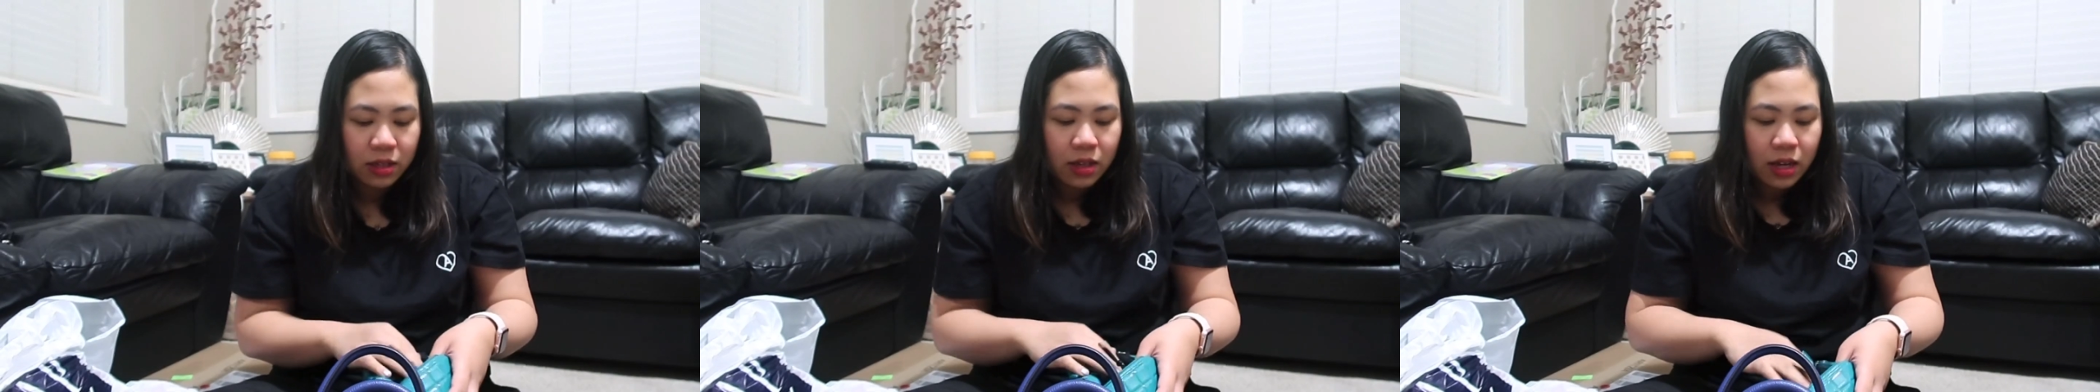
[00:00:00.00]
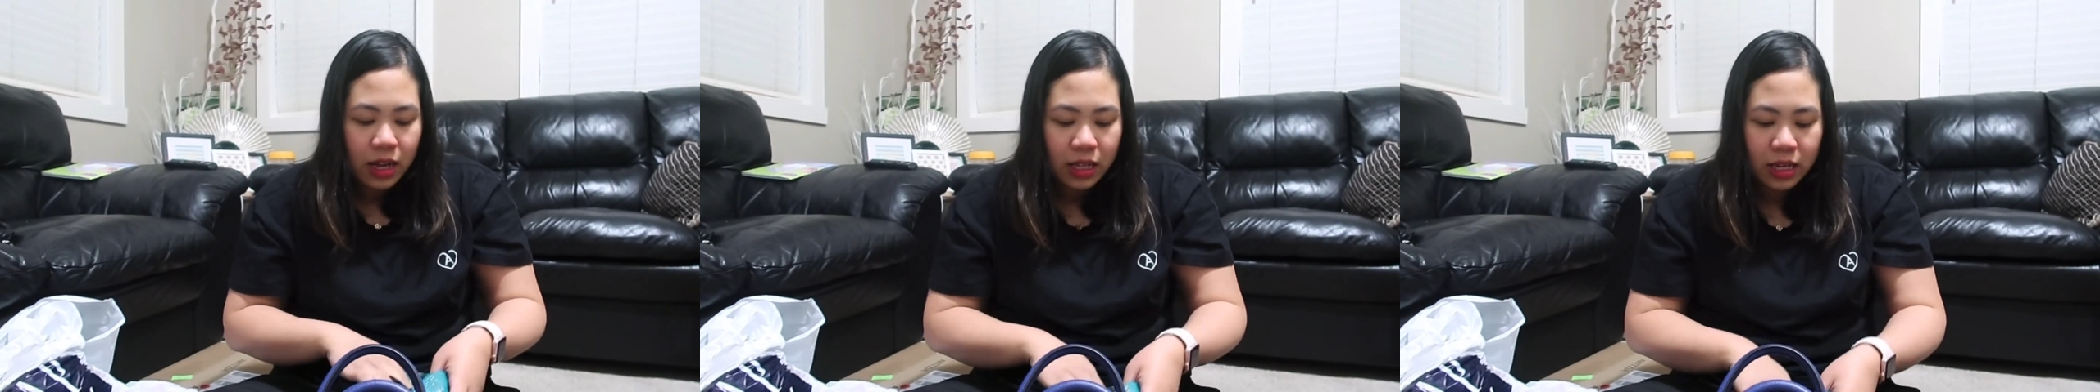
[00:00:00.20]

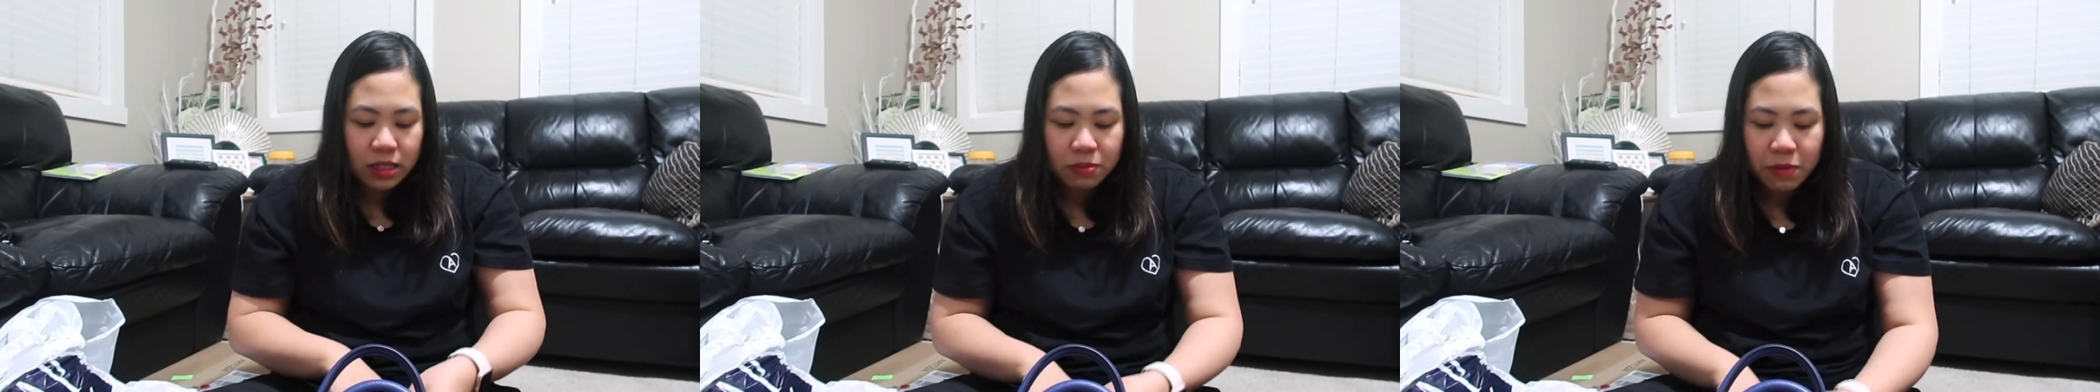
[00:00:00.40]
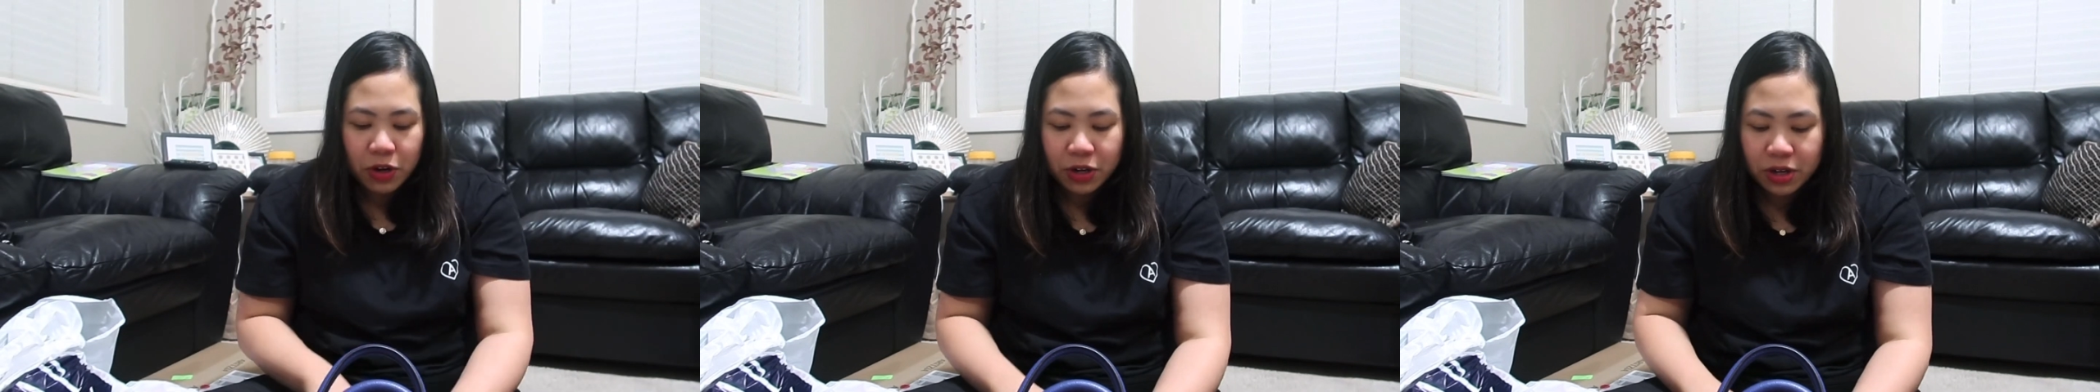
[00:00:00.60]
At
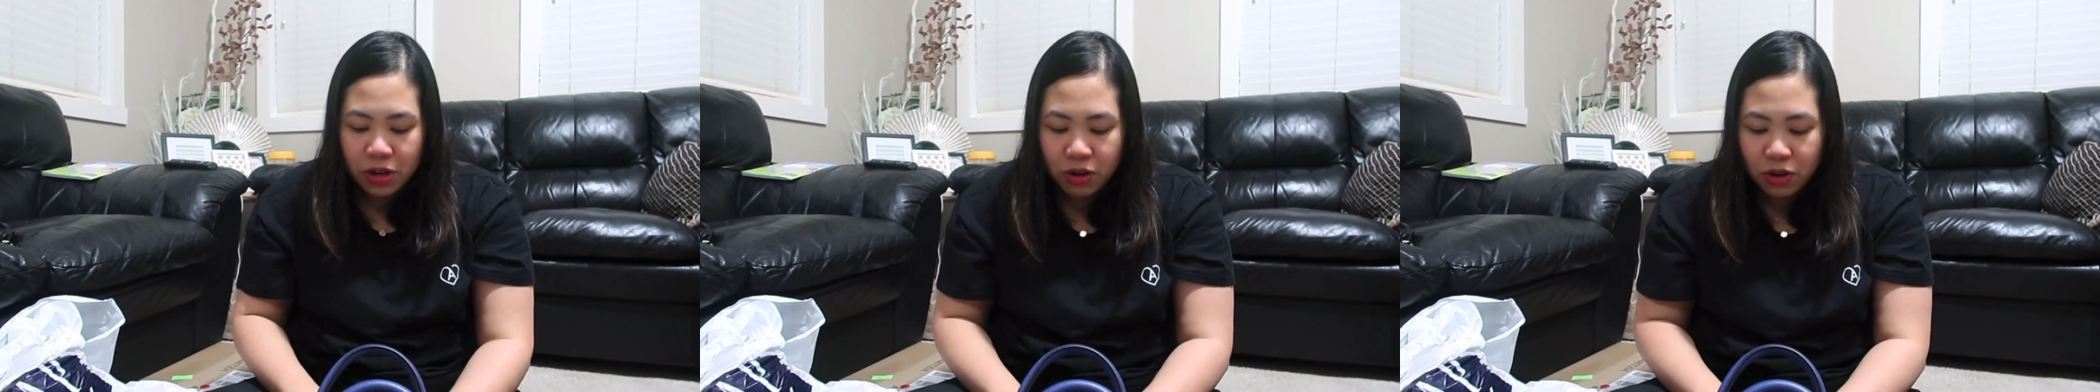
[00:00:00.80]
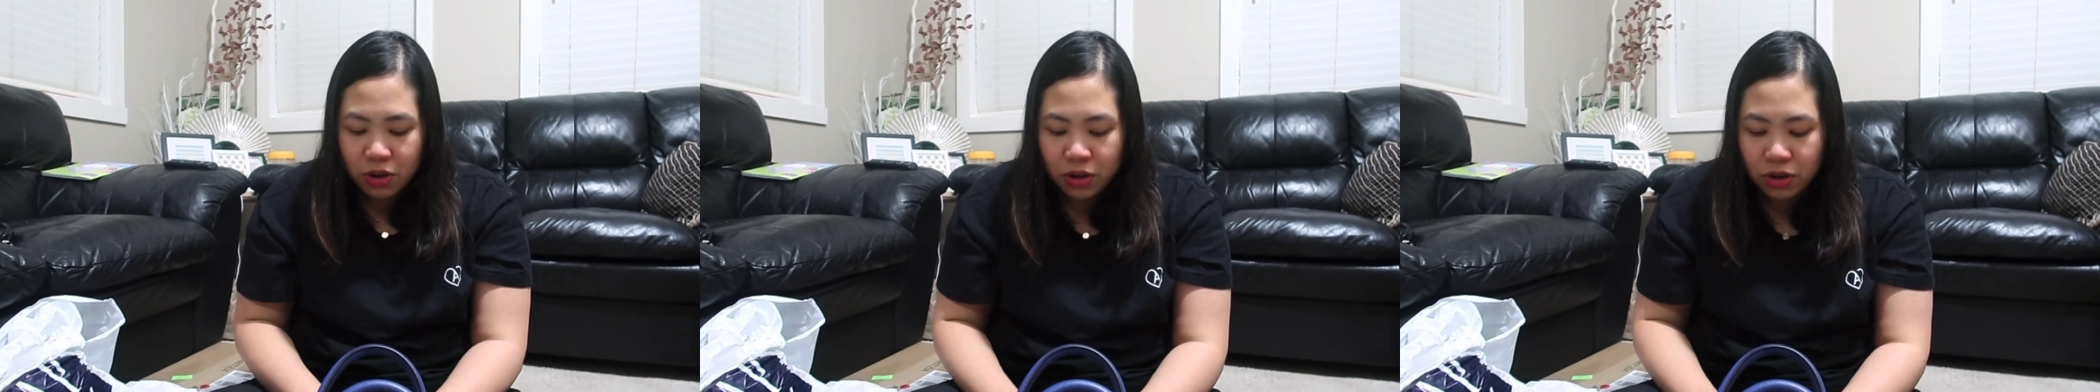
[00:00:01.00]
least meron
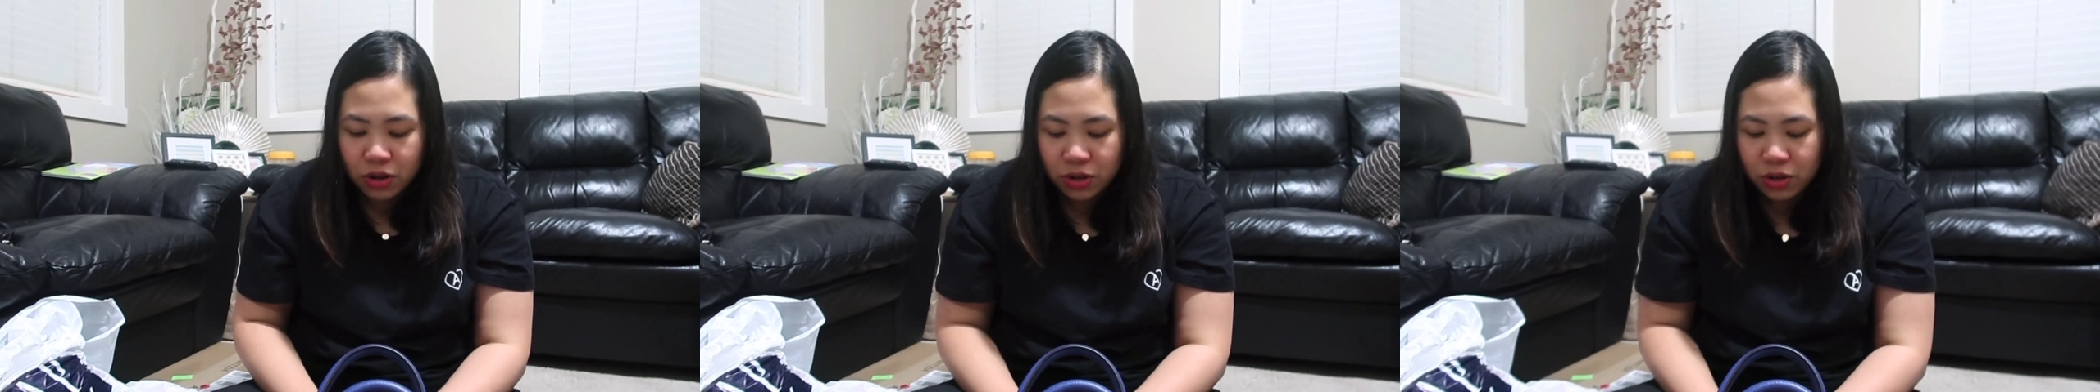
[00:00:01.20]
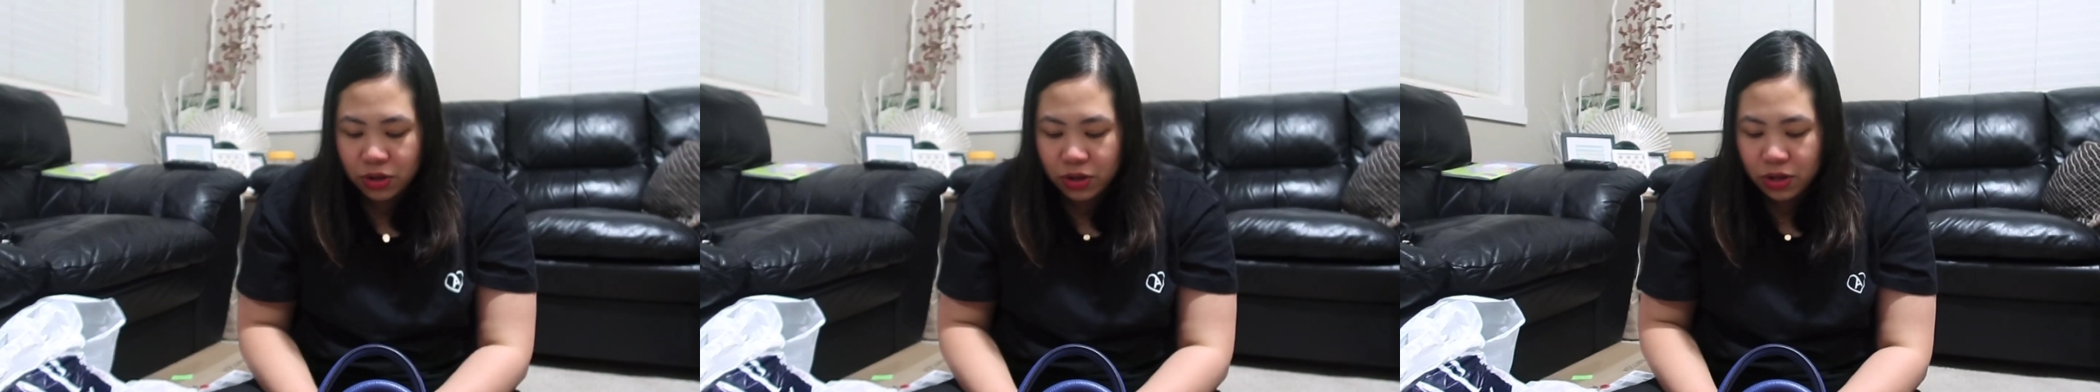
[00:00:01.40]
ako